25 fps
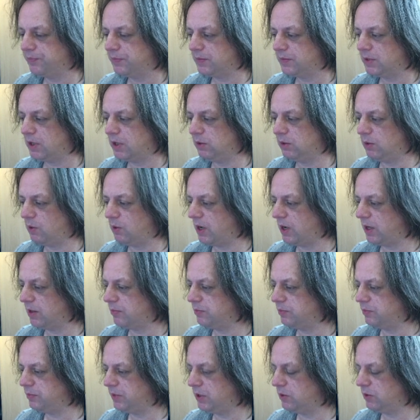although I
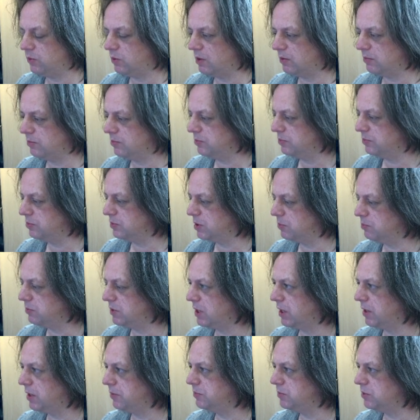
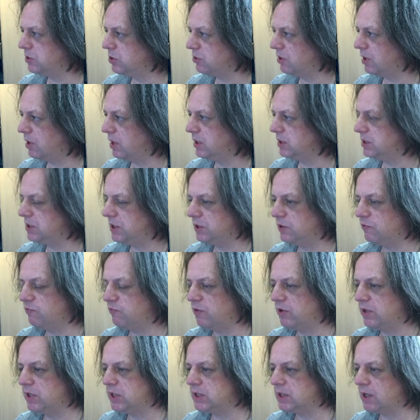sometimes try and see the
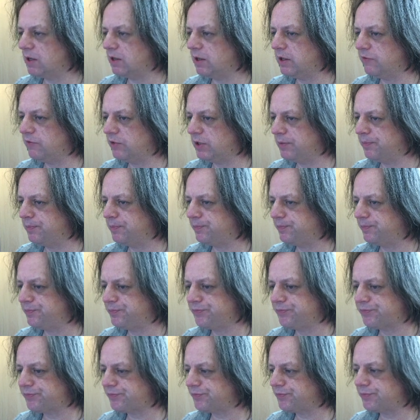funny side of it,
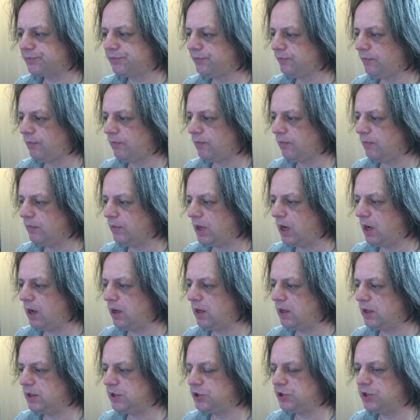
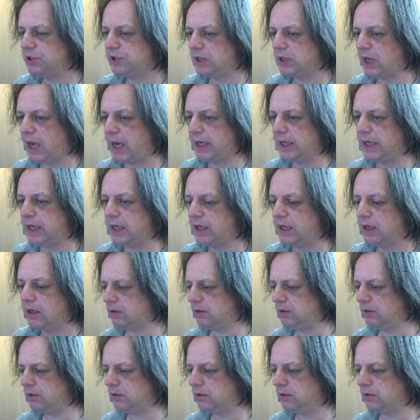it's just a headache.
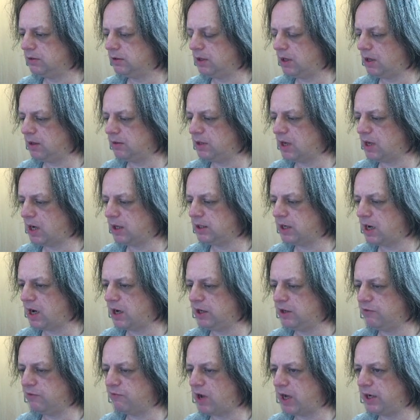That
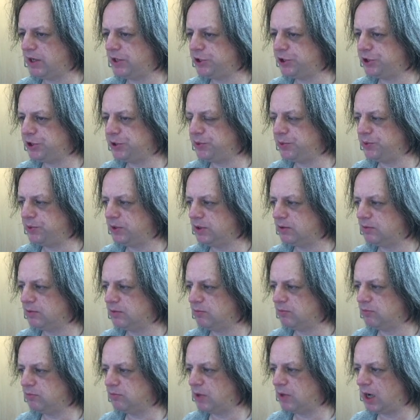kind of attitude,
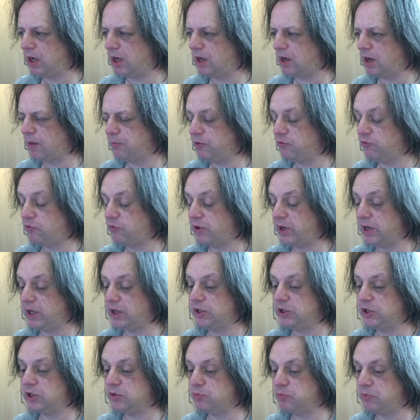well, I'm afraid
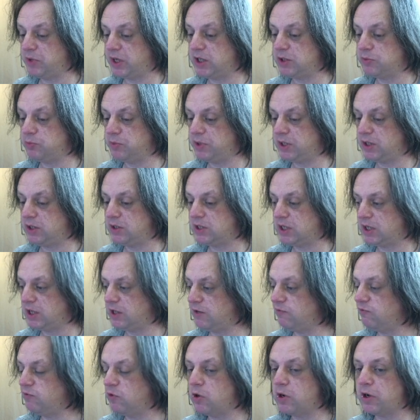it just makes me
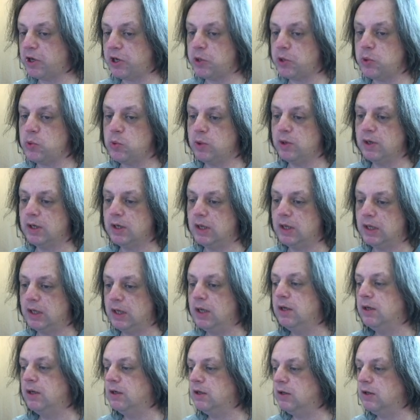say fuck you,
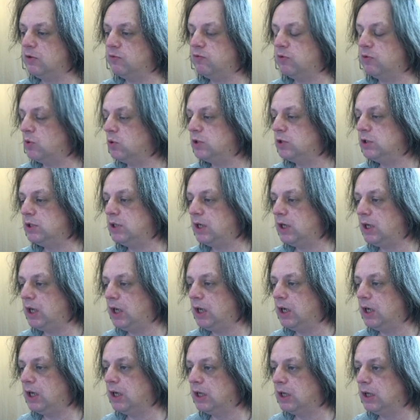
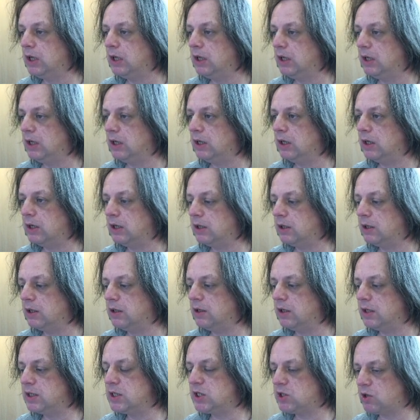unfortunately.
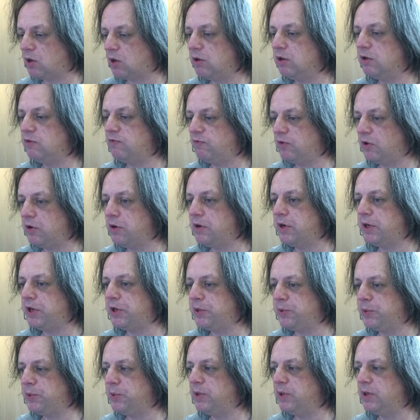A solid fuck
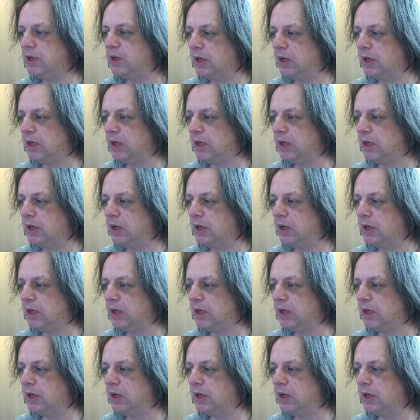you.